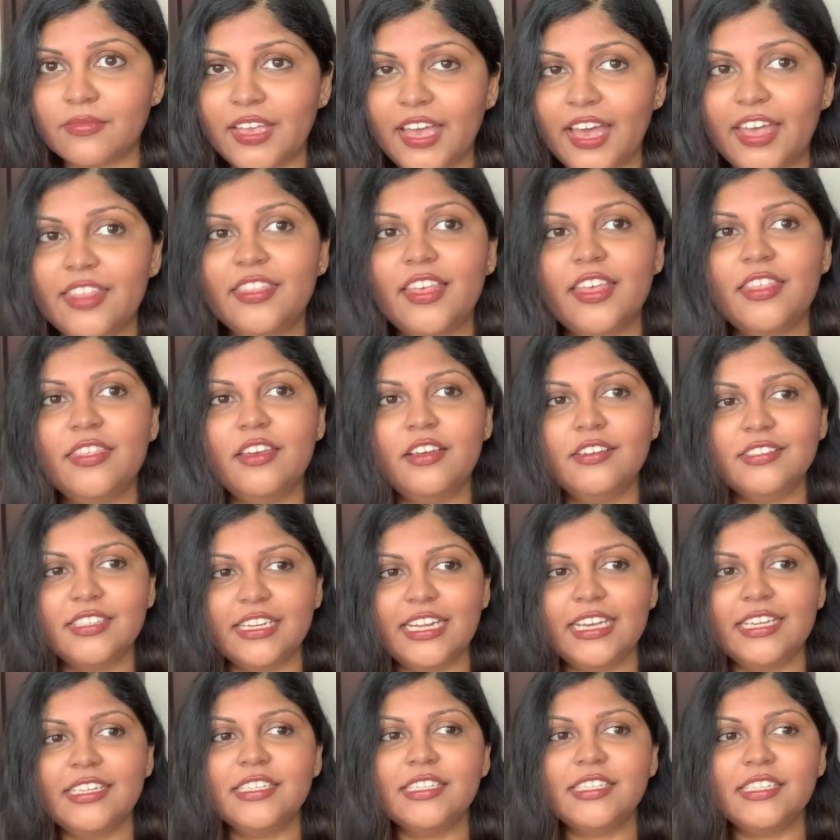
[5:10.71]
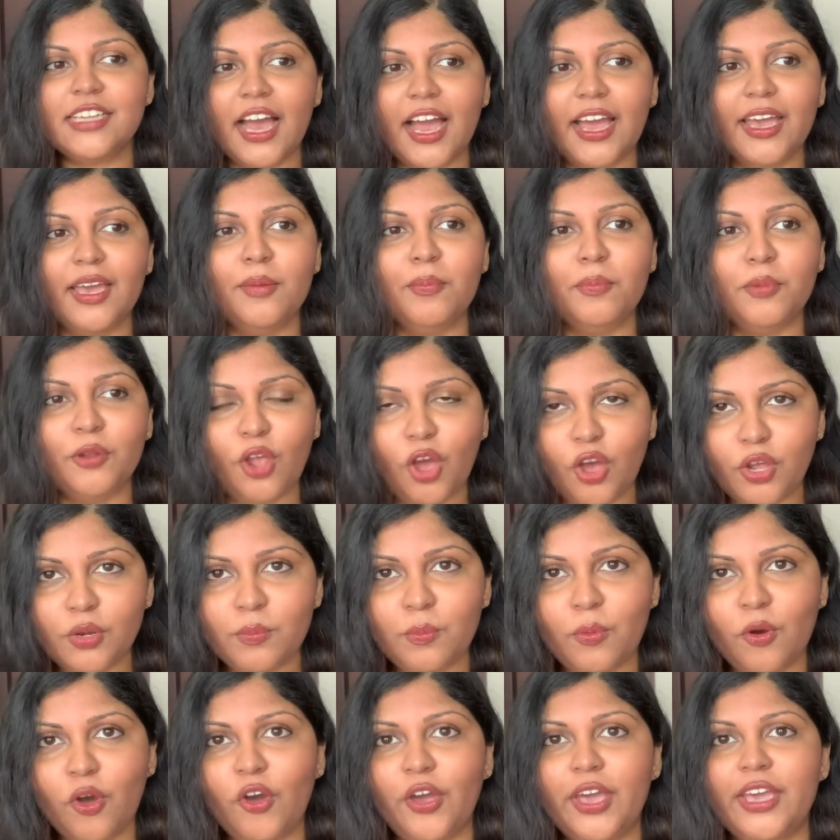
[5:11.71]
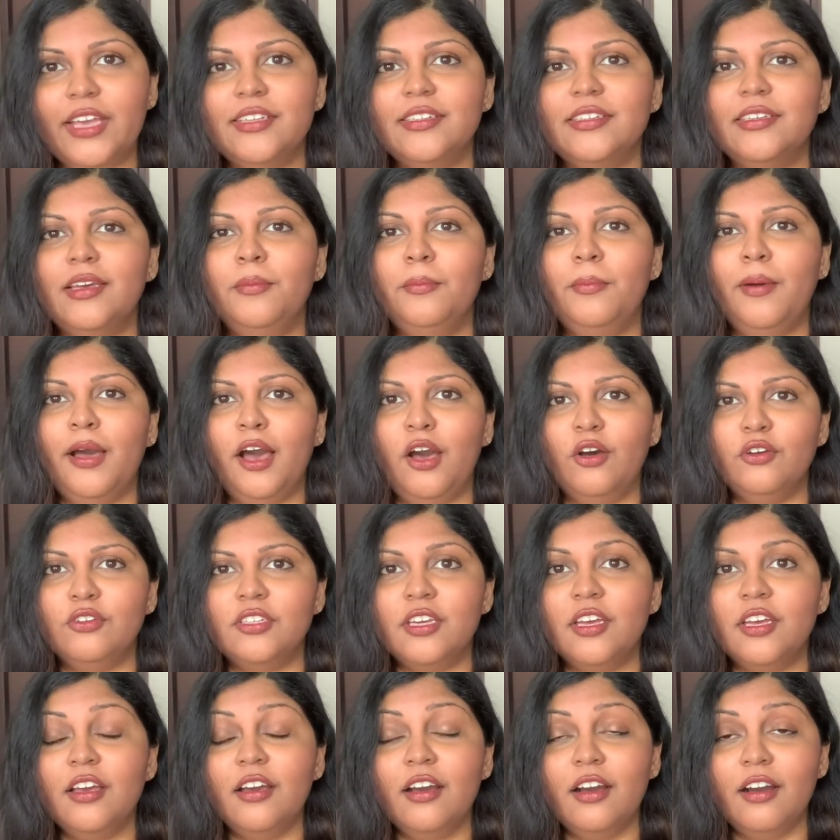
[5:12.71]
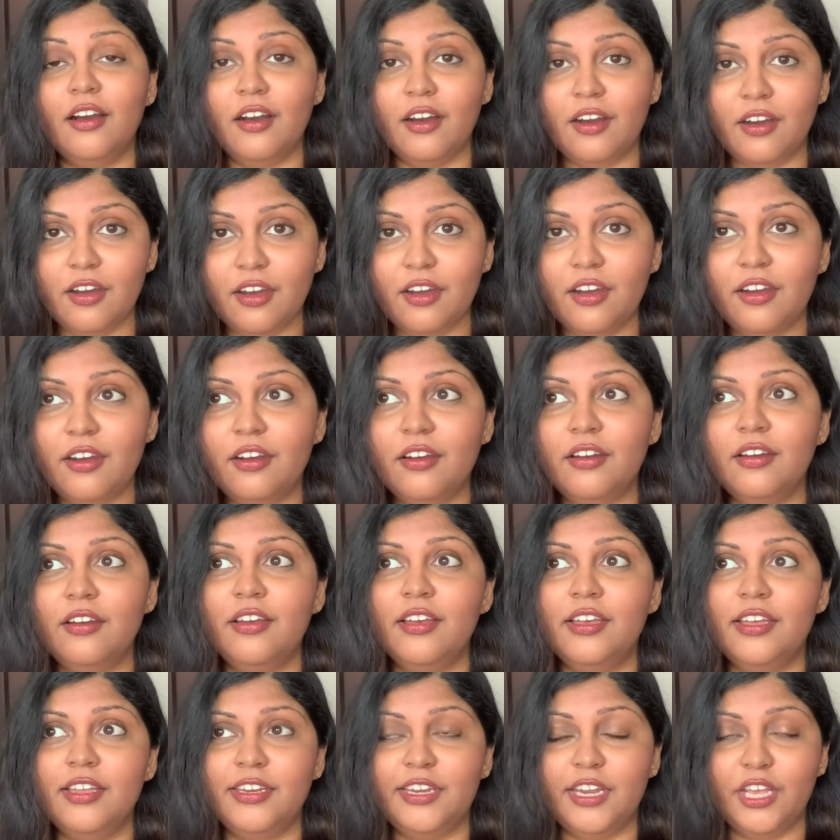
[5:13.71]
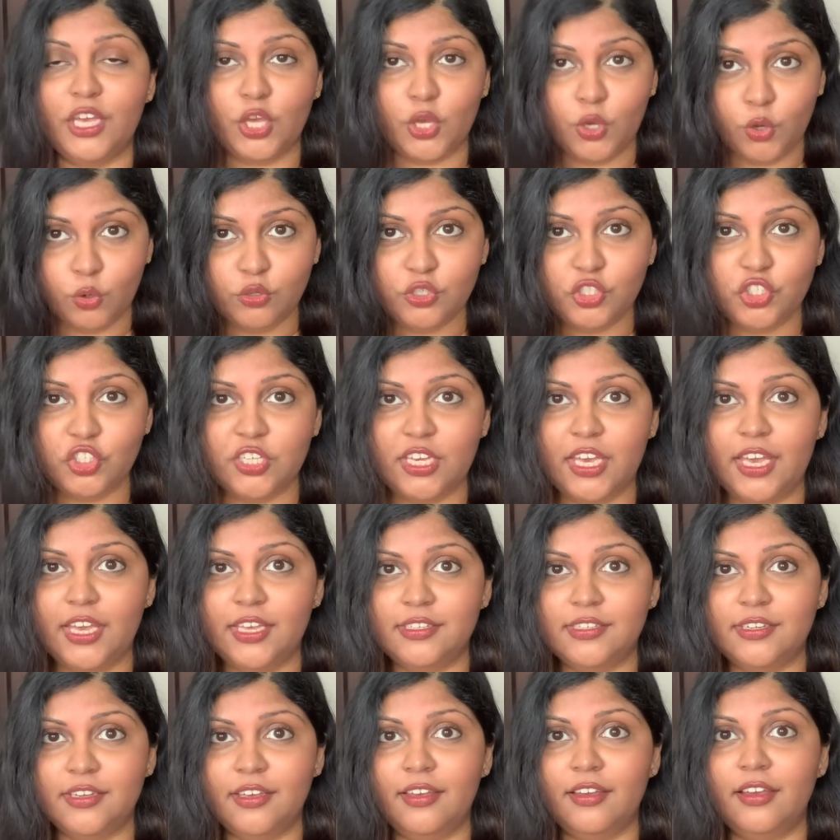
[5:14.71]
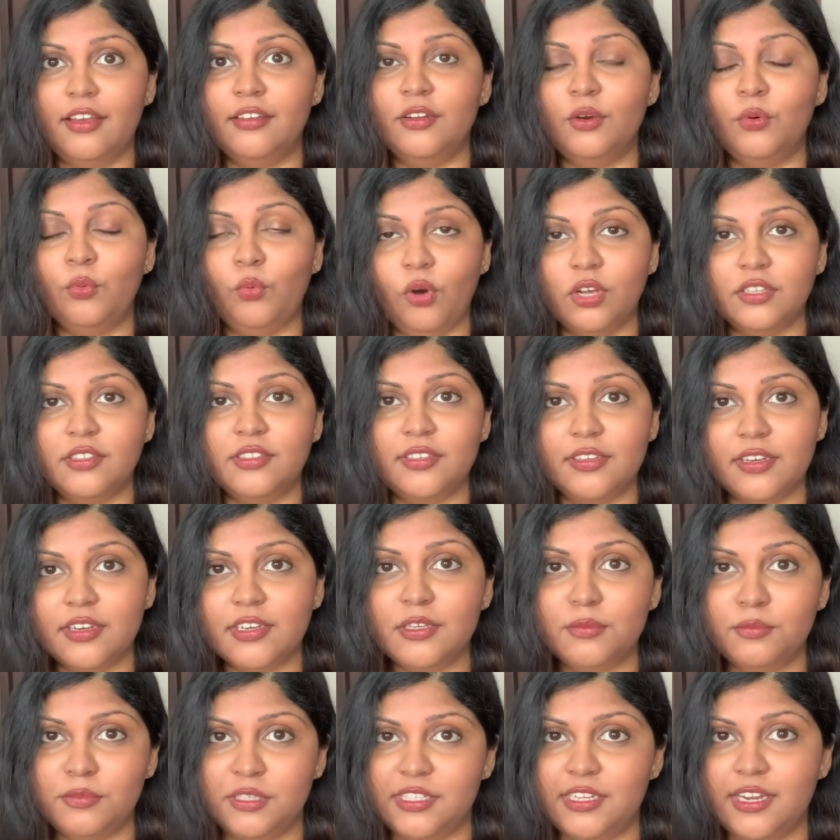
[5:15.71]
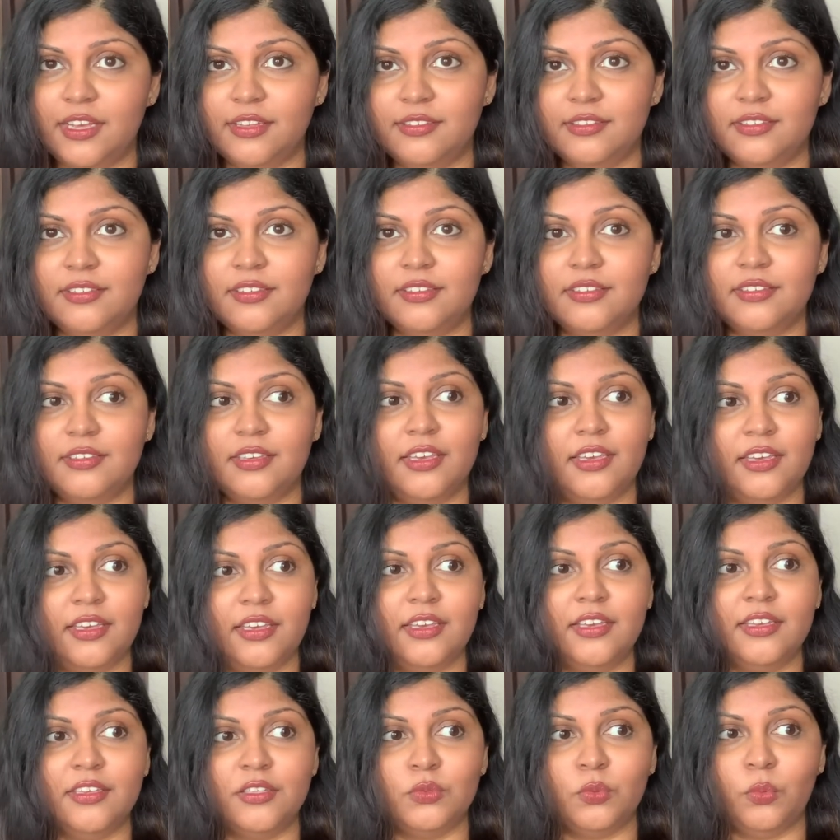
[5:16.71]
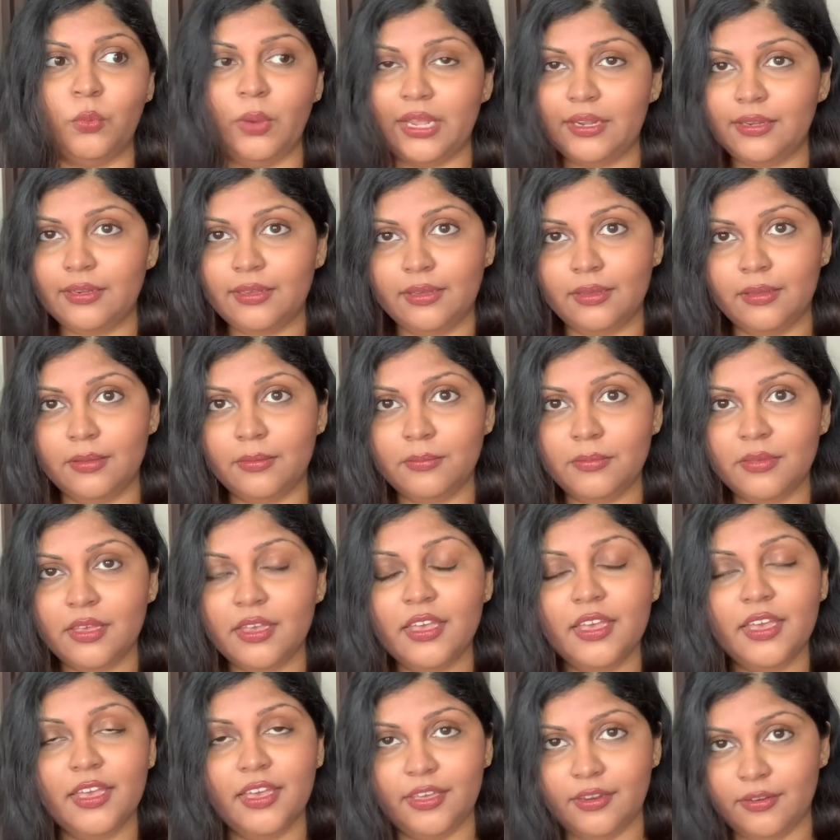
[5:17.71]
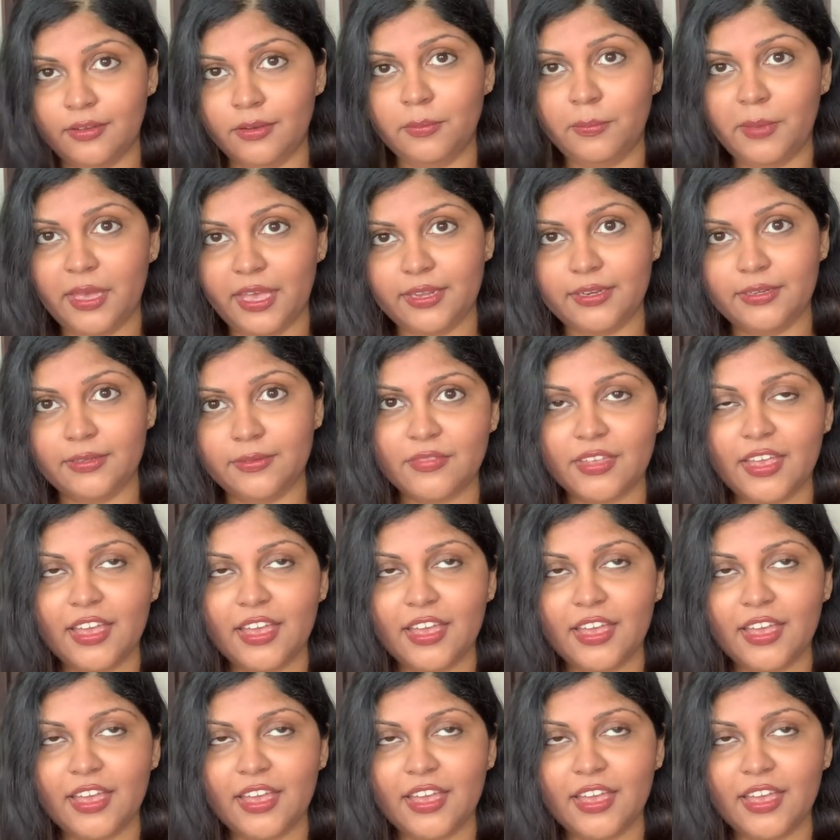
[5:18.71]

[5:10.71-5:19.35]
And then there's an entire plot point about her negotiating under what circumstances he is welcome in her bed.